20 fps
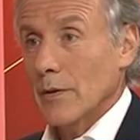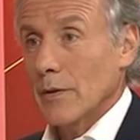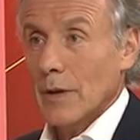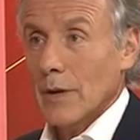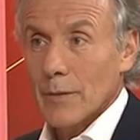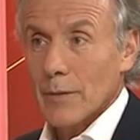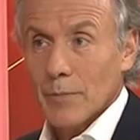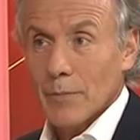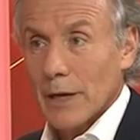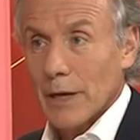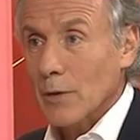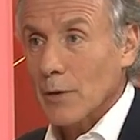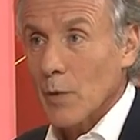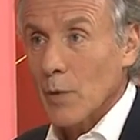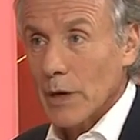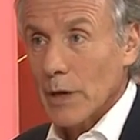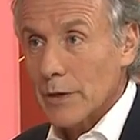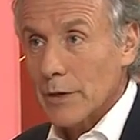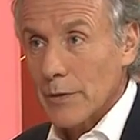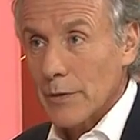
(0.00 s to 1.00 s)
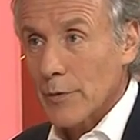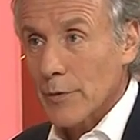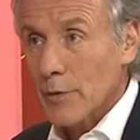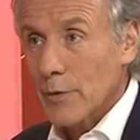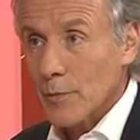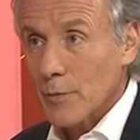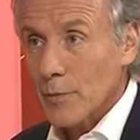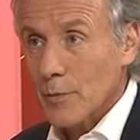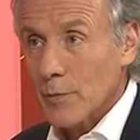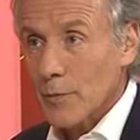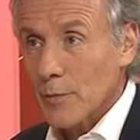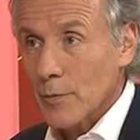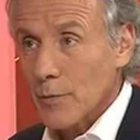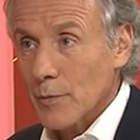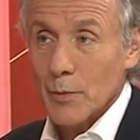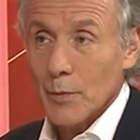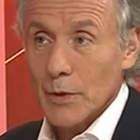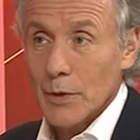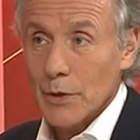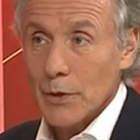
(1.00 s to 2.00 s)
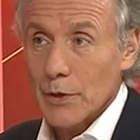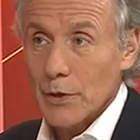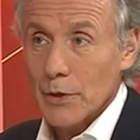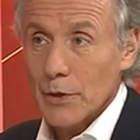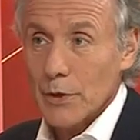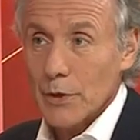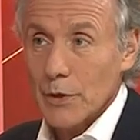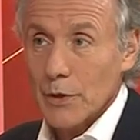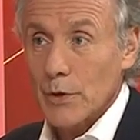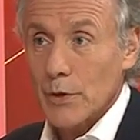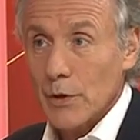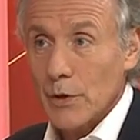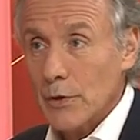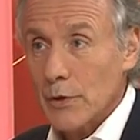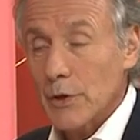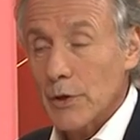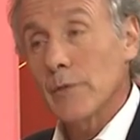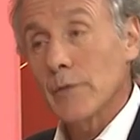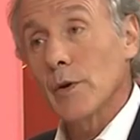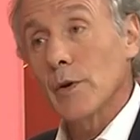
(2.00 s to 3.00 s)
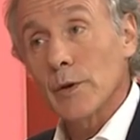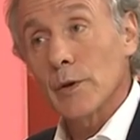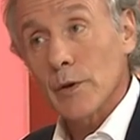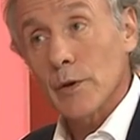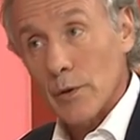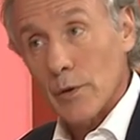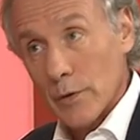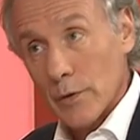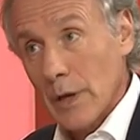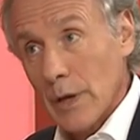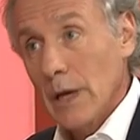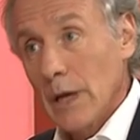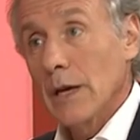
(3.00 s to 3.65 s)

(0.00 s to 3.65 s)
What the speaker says: a black and white difference between whether we achieve or don't achieve? No, I don't.